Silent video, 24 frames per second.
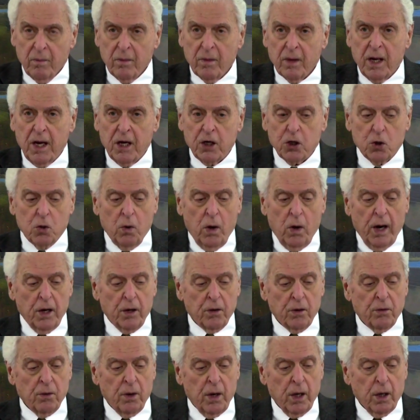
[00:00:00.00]
That's quite
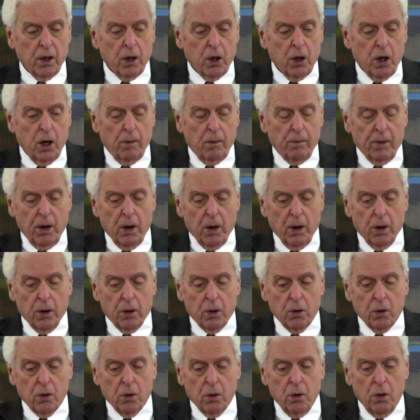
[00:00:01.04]
a thing. Come here
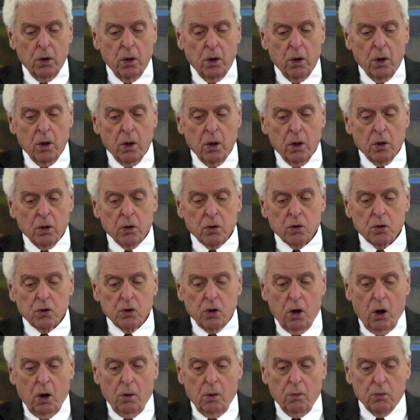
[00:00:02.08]
to
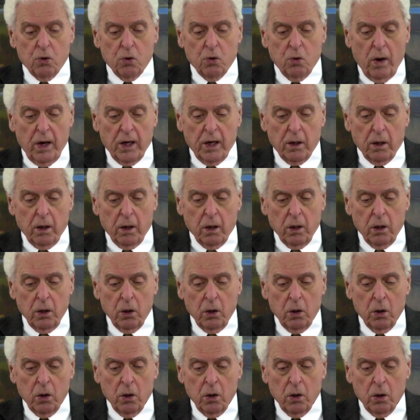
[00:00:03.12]
Psalm 20,
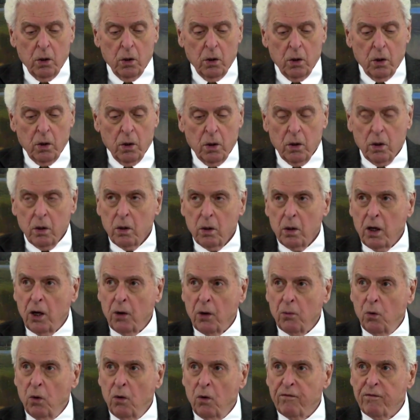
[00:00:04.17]

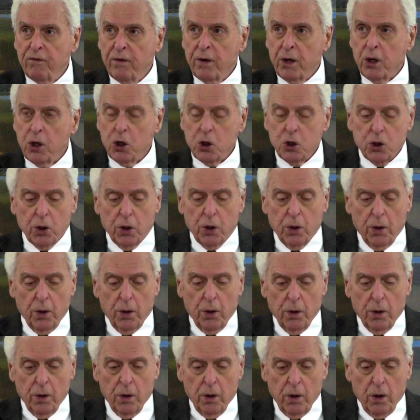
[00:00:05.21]
and we'll finish
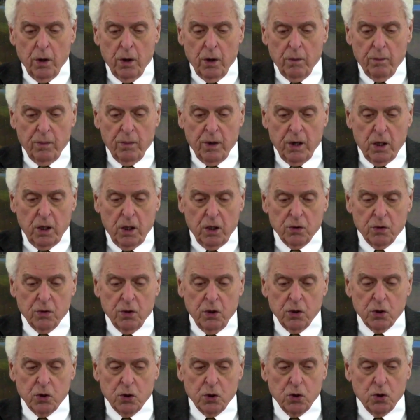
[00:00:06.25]
here, because
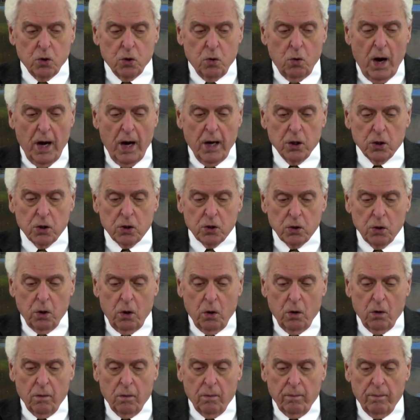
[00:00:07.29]
this is quite a
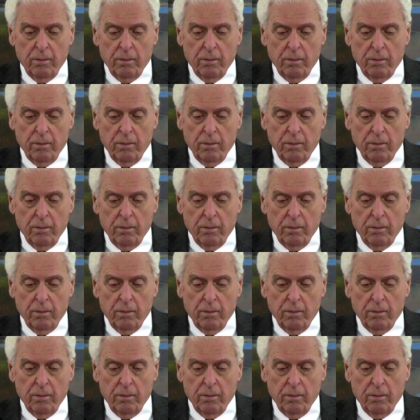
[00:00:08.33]
psalm.